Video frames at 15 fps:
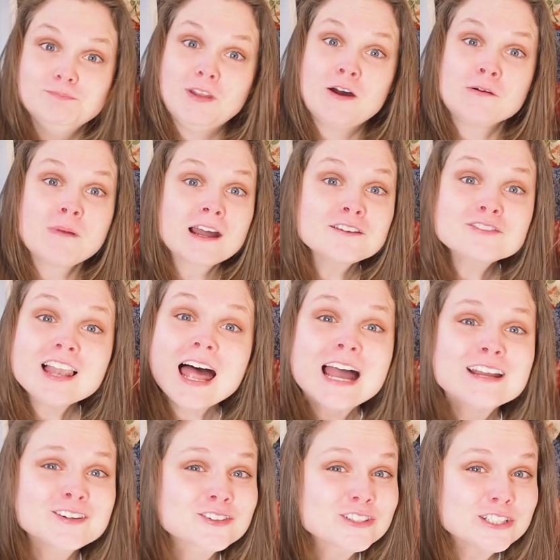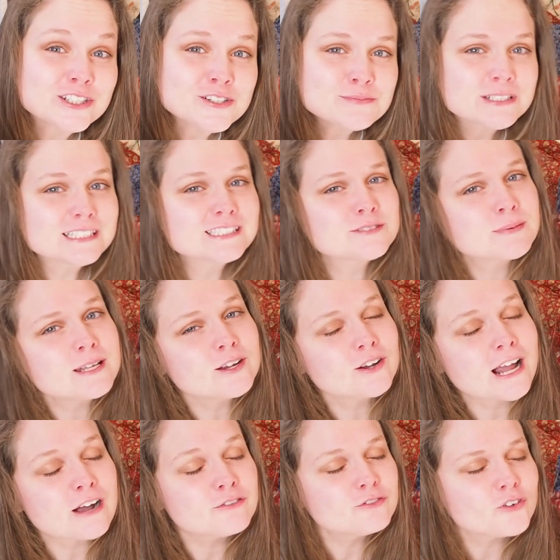Now, I might have lied earlier because depending
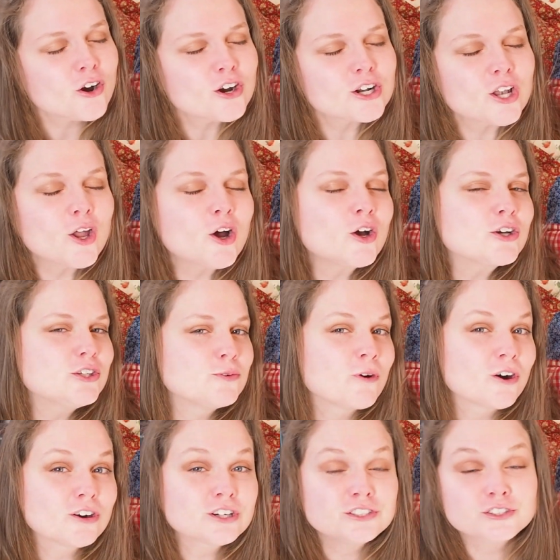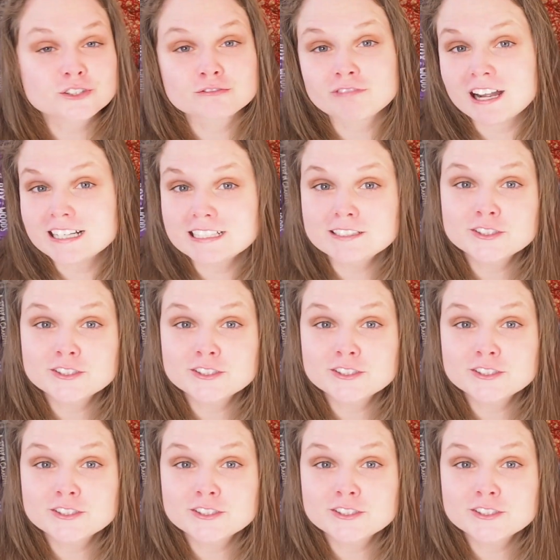on how far along you are in your writing